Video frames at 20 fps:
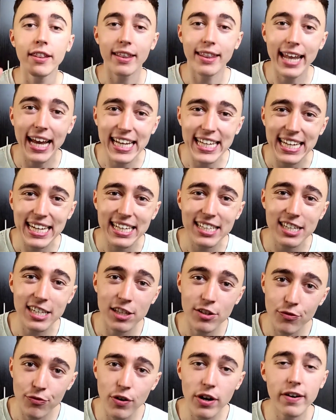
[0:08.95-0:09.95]
NiceHash
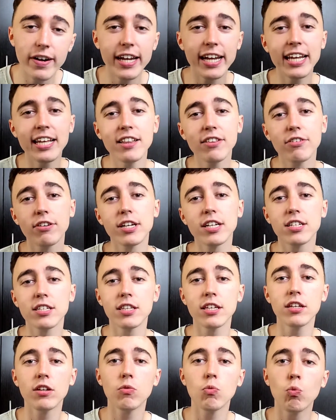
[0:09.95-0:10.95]
is very
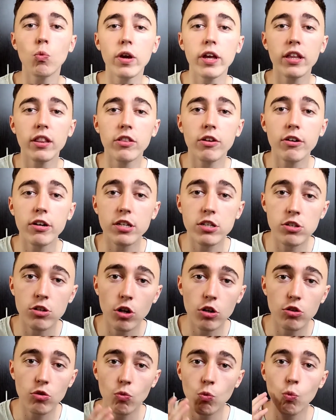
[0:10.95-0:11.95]
interesting when there is
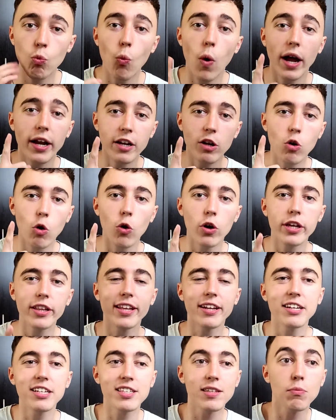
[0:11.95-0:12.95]
not one coin
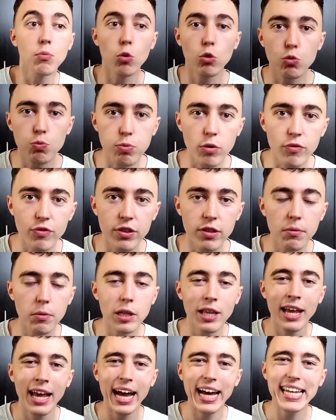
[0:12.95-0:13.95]
that is the most
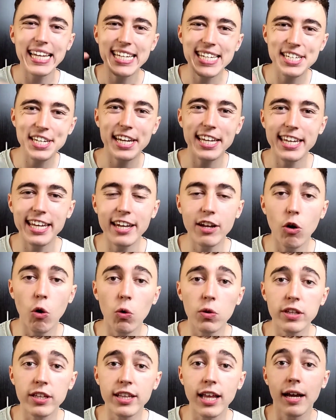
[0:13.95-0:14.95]
profitable and it's changing
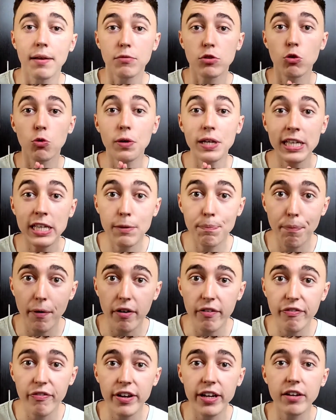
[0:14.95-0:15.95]
all the time. So it's
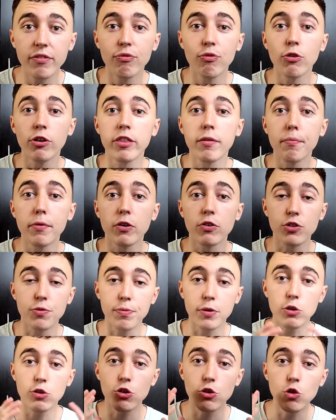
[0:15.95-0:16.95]
perfect for the merge
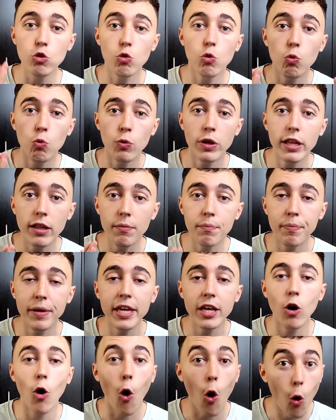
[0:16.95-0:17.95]
because you will
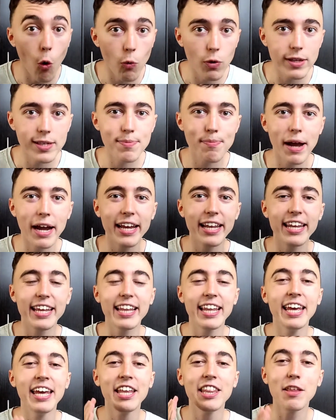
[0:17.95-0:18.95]
be always
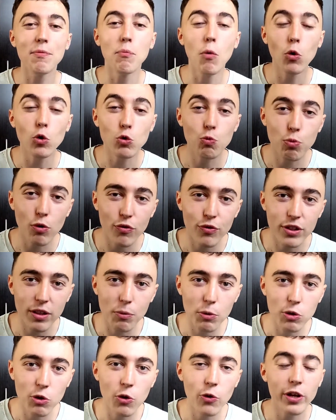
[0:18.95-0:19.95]
mining the most
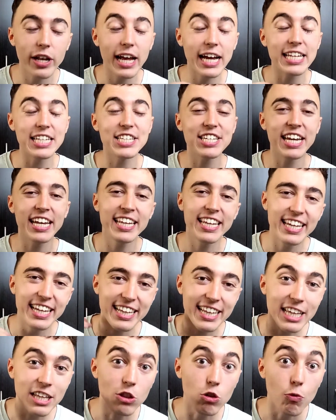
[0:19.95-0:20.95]
profitable coin and changing
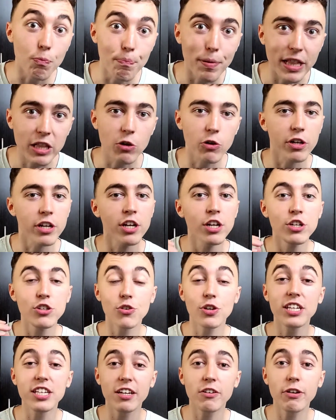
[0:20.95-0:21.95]
it into Bitcoin.
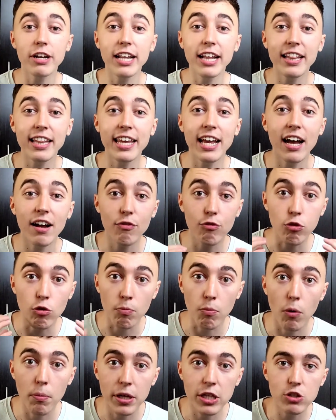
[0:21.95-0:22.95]
So it's a great idea
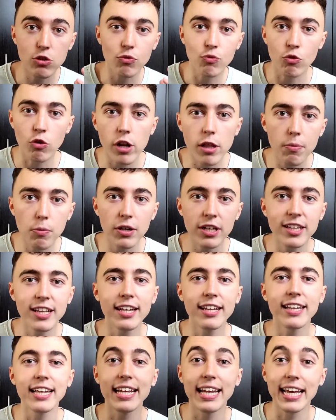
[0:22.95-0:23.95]
for moments of great
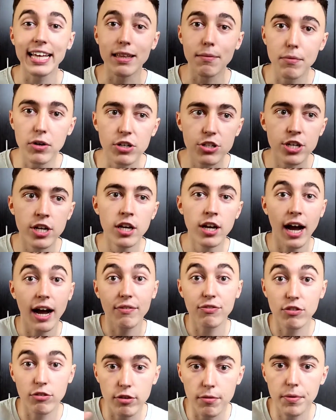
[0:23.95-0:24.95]
volatility like the merge,
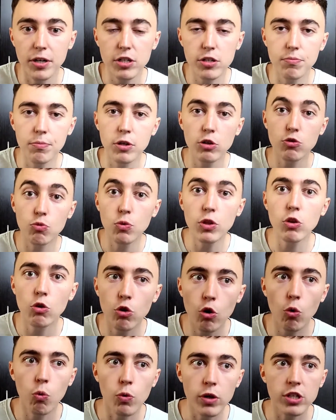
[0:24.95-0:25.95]
after the merge, because we
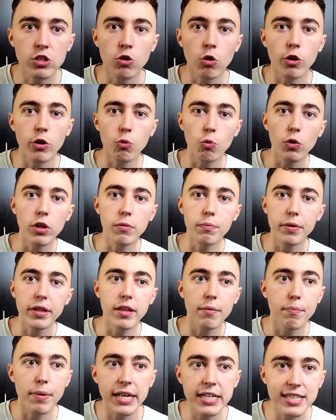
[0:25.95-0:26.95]
don't know which coin will be
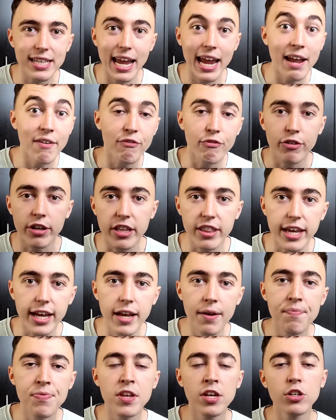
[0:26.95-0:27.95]
the best every
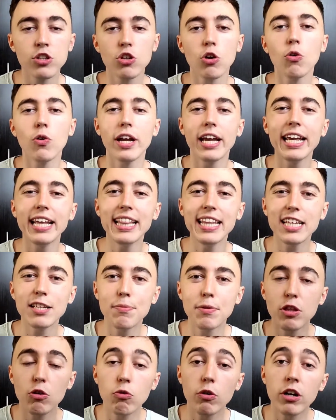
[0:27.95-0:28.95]
day. So in this
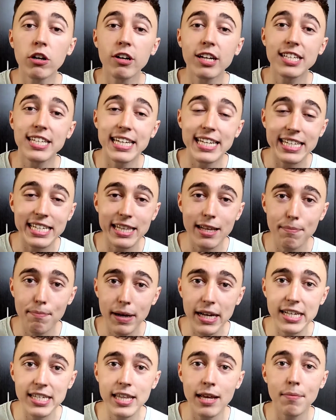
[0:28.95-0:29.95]
video, we're gonna see step
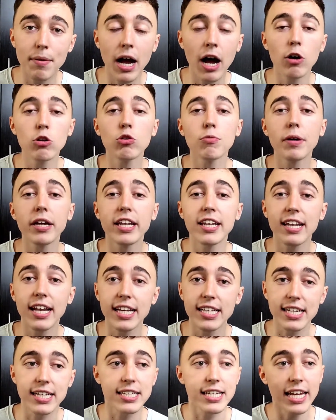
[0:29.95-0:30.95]
by step how to mine in
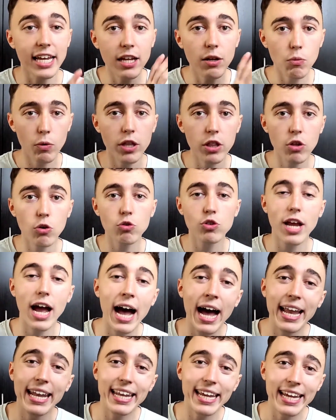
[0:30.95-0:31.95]
NiceHash in Windows
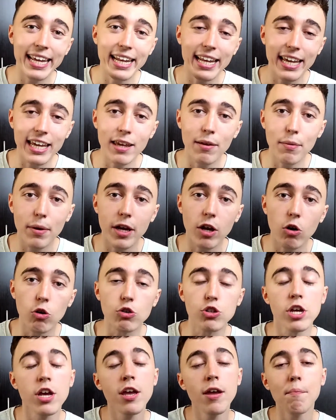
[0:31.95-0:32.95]
and in
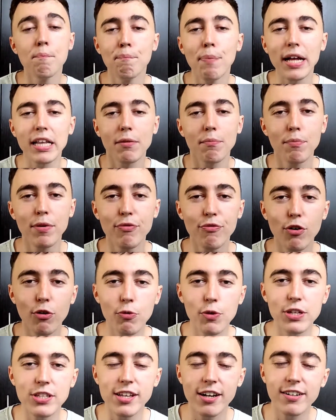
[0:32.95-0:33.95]
HiveOS. But
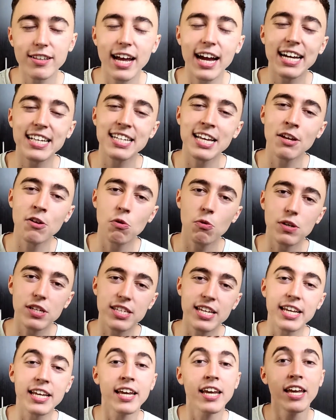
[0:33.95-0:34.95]
before we start, as I always
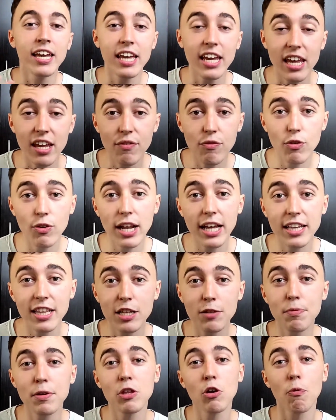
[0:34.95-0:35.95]
say, if you like
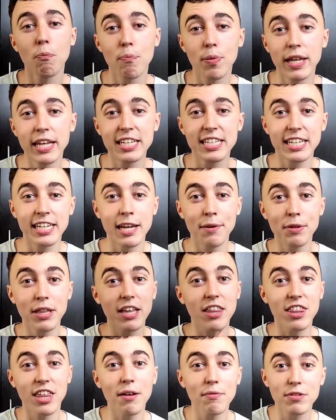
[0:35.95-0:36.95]
this video, please give it
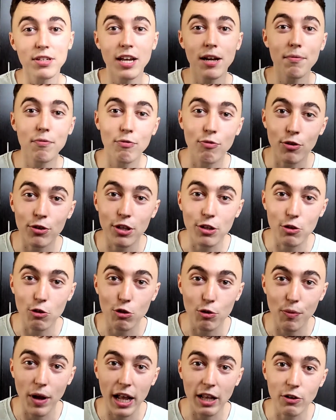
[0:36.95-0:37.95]
a thumbs up for the
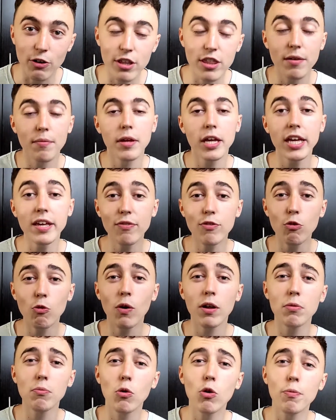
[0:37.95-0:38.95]
YouTube algorithm. If you
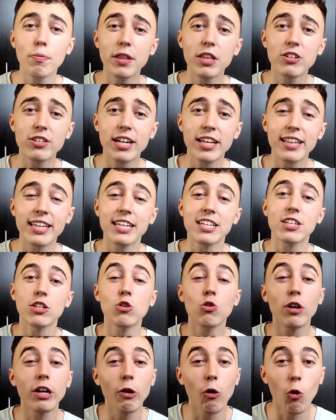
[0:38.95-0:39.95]
want more videos like this,
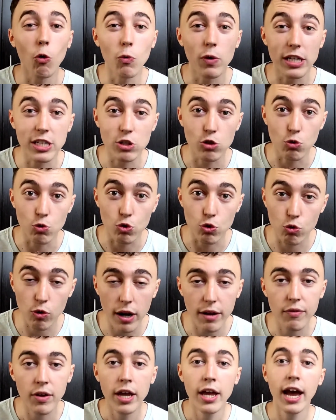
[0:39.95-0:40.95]
you can always
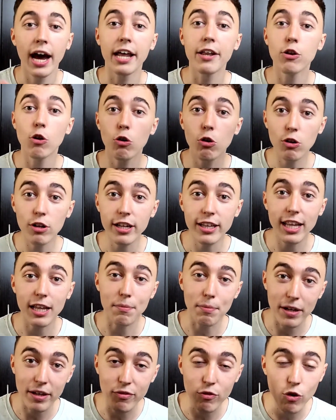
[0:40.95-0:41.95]
subscribe. And not only
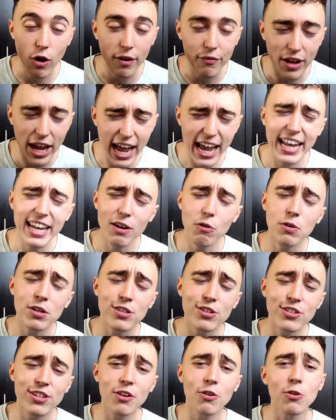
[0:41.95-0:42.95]
that, but if you have any
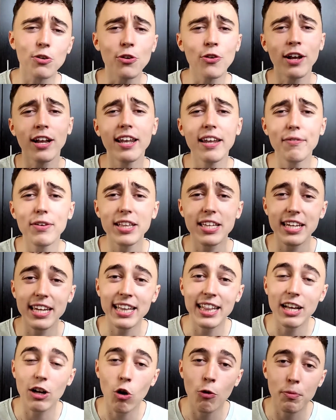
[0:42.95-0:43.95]
questions at all, you can leave it
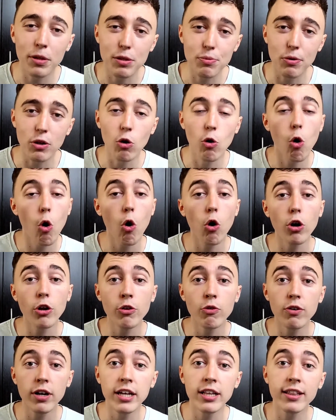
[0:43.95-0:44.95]
in the comments below or
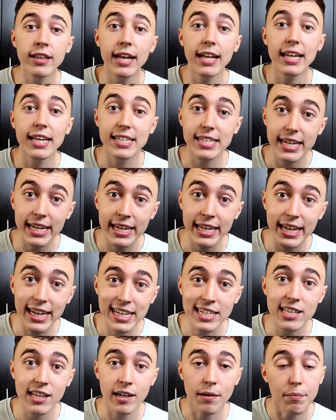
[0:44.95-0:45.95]
you can tell us in
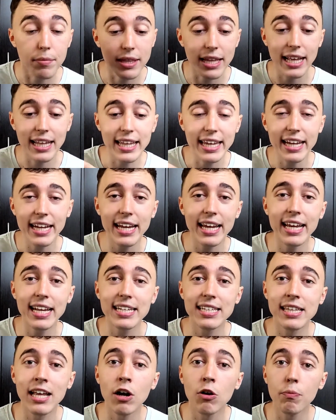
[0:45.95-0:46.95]
Instagram. The link
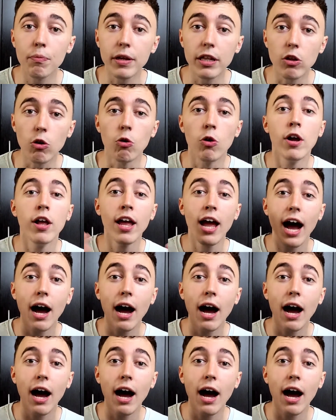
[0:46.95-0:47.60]
is down below.